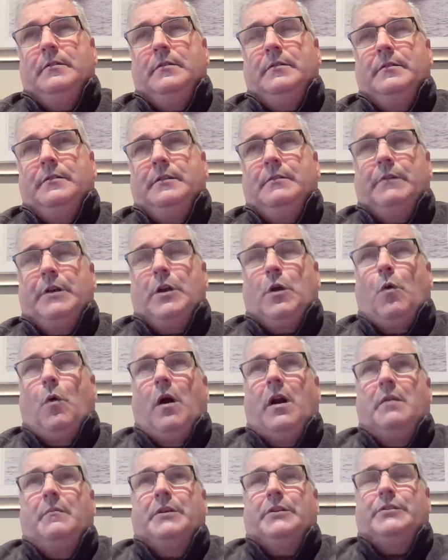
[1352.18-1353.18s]
the
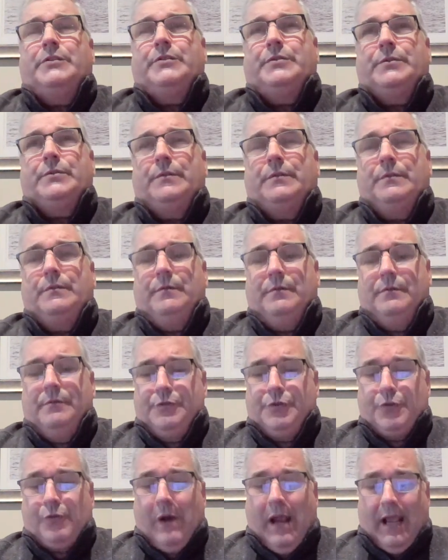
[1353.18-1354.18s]
requirement to
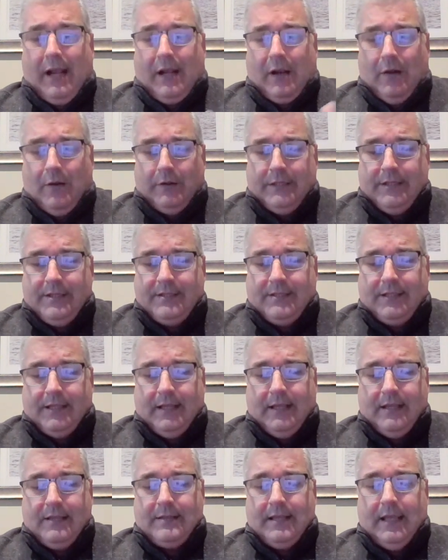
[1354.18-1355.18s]
track all these
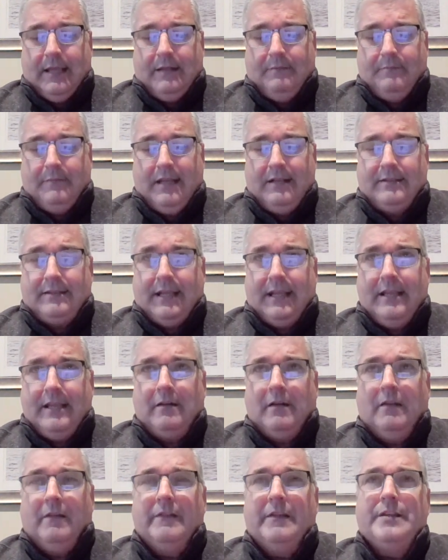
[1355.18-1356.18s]
things and maintain
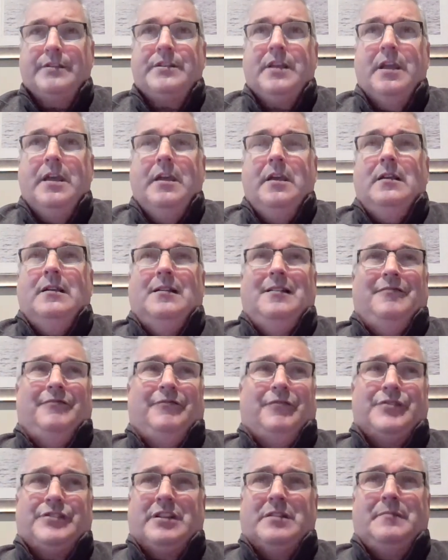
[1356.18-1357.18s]
all this
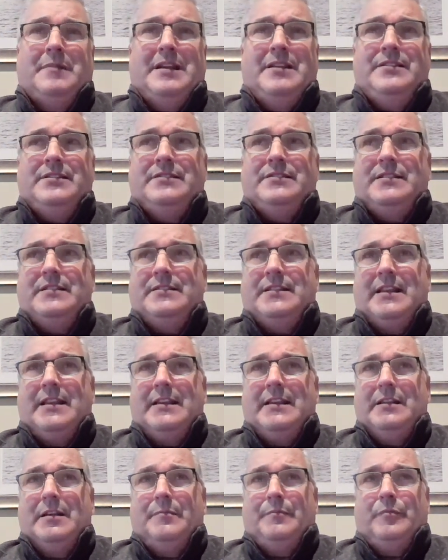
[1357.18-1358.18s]
for some agencies, they
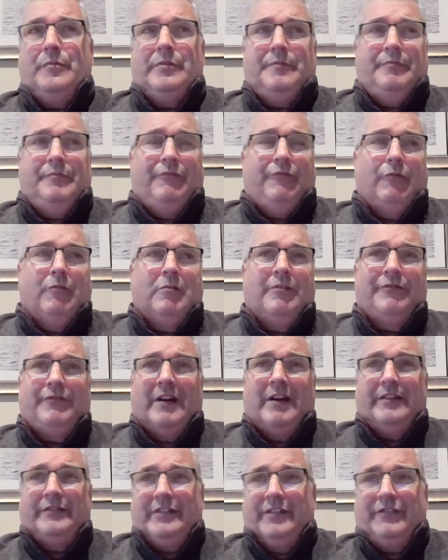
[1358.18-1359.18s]
end up with four or
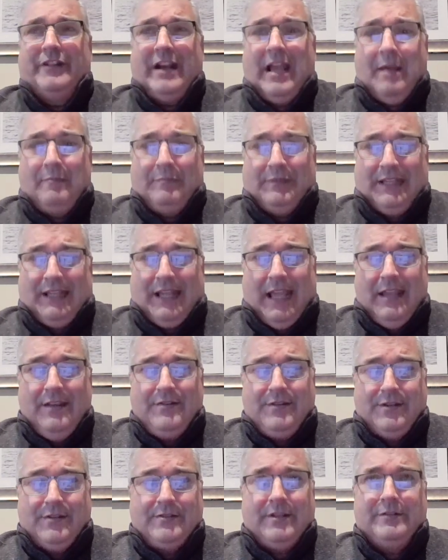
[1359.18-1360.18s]
five different
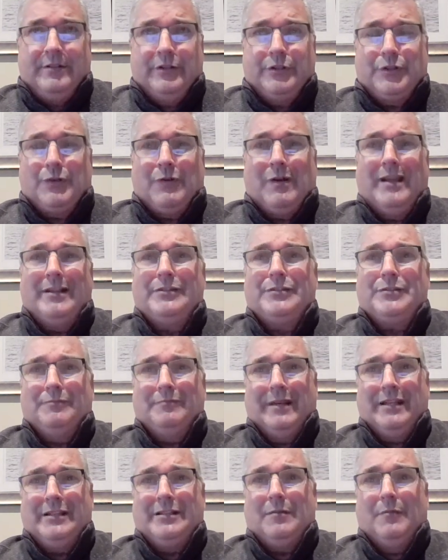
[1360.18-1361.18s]
applications that they're trying to
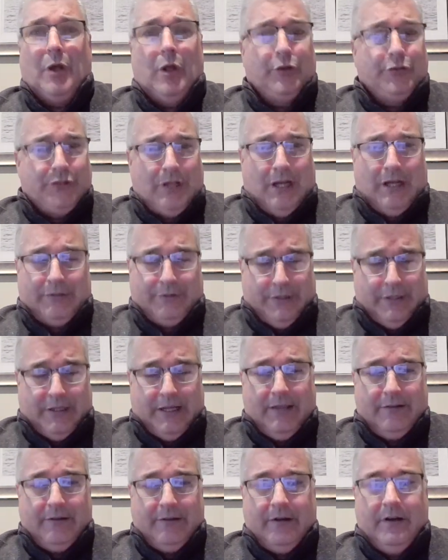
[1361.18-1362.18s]
make them all talk
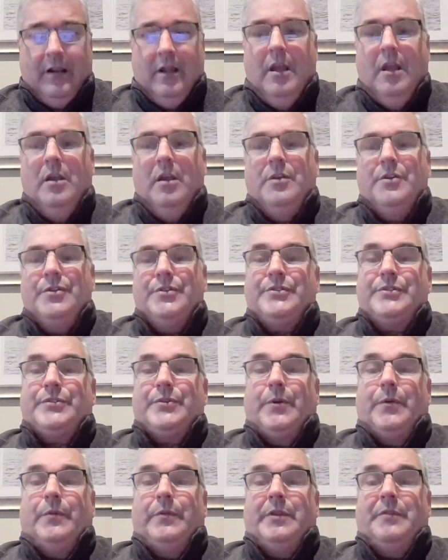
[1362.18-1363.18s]
together.
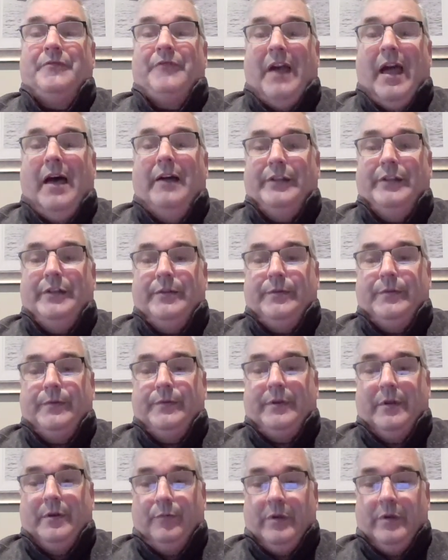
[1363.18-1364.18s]
So the
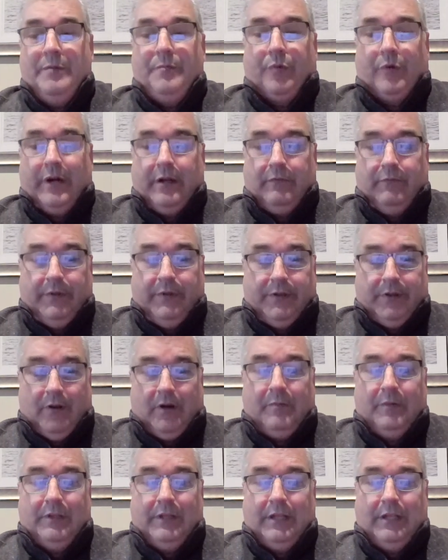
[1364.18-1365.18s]
value that we bring with
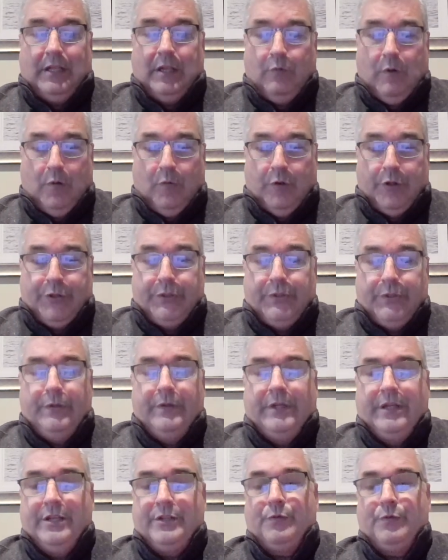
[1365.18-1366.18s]
our and what we're
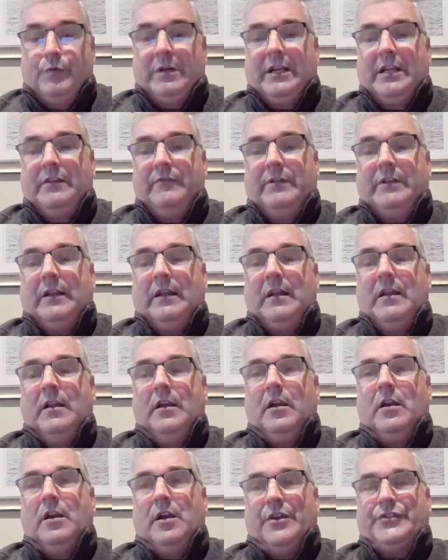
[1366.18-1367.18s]
doing is we're giving
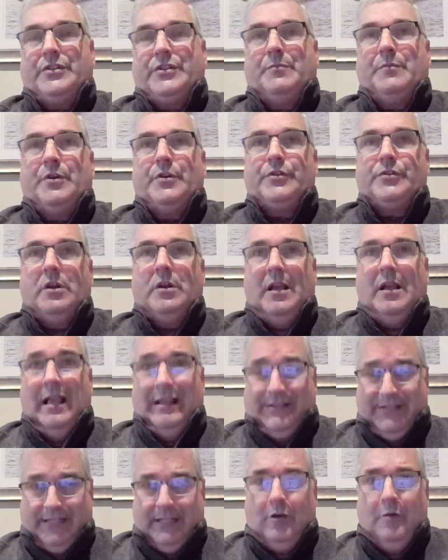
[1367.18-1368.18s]
customers
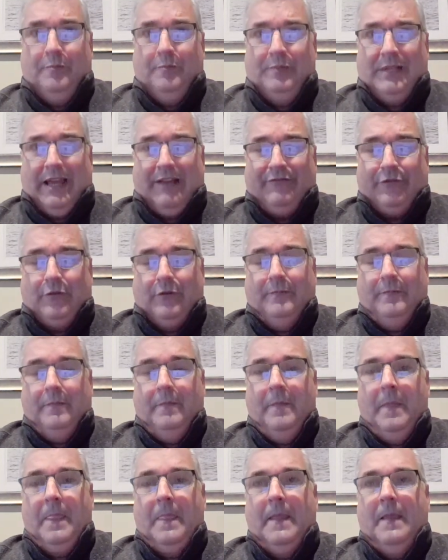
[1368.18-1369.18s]
a single platform
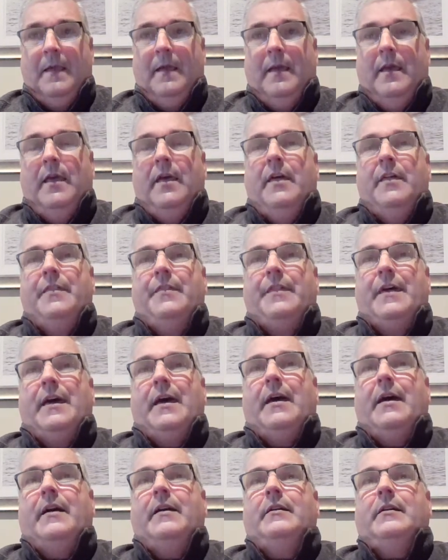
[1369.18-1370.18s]

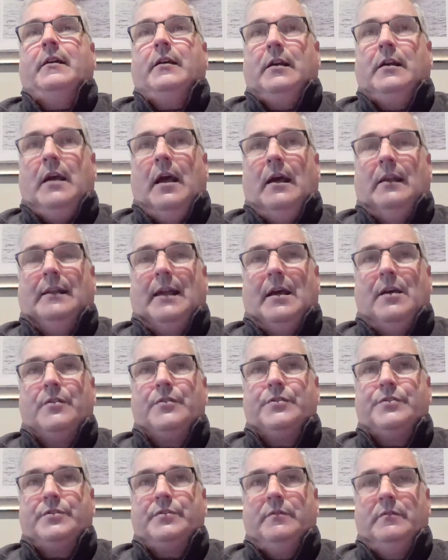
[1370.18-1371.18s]
that
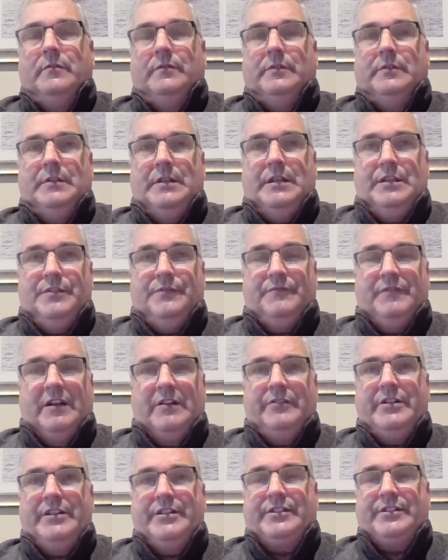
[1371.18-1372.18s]
allows these
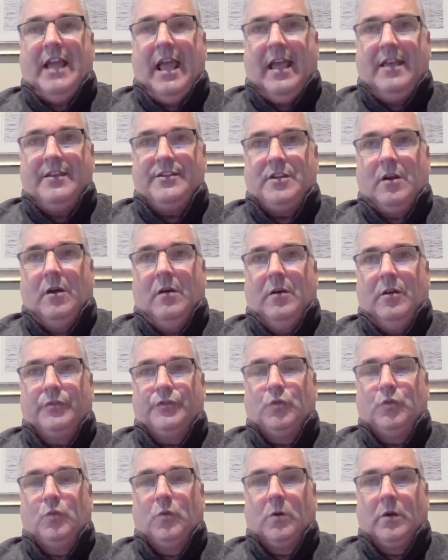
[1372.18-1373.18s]
various tasks
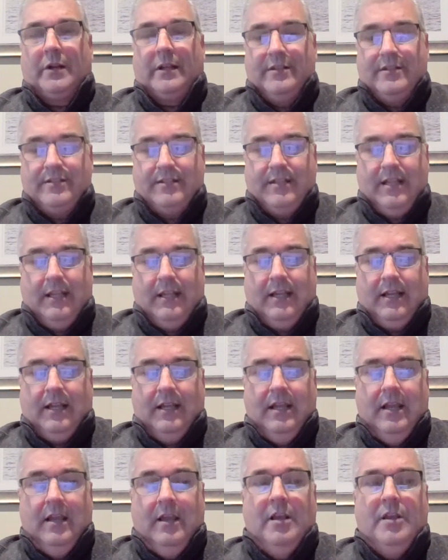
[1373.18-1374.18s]
all to work in sync.
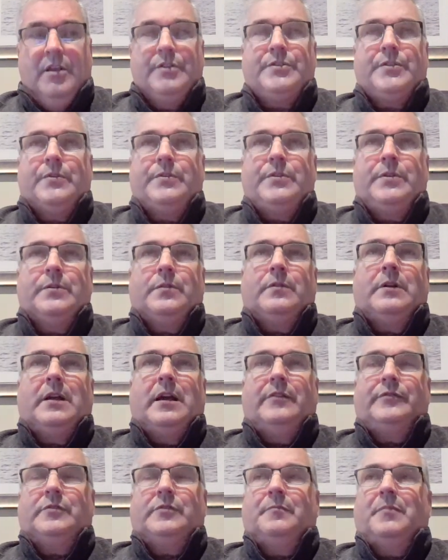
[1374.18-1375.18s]
So you don't
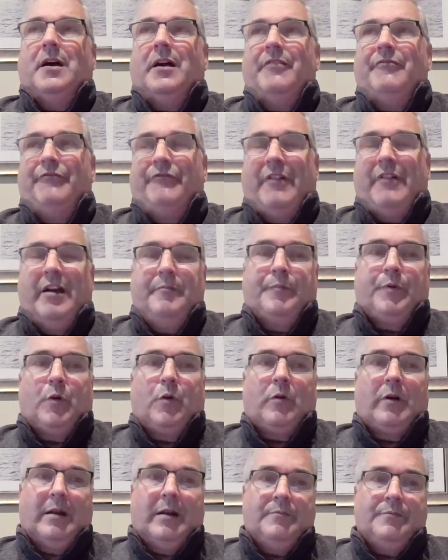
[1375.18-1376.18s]
have to buy five
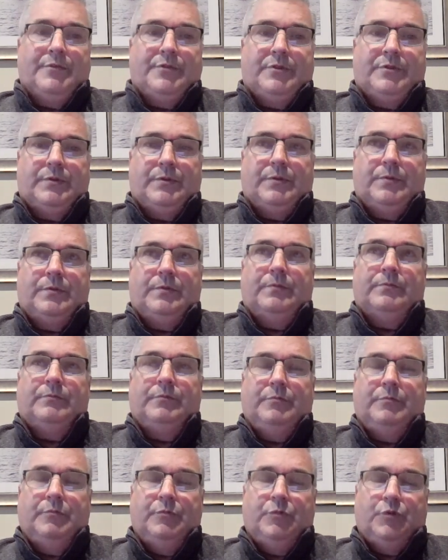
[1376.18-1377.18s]
programs to
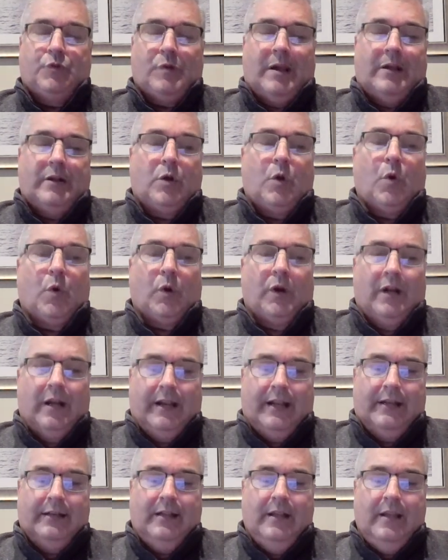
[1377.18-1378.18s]
try to
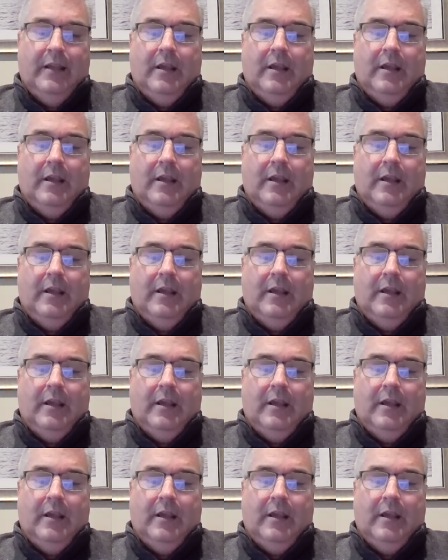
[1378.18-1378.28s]
coordinate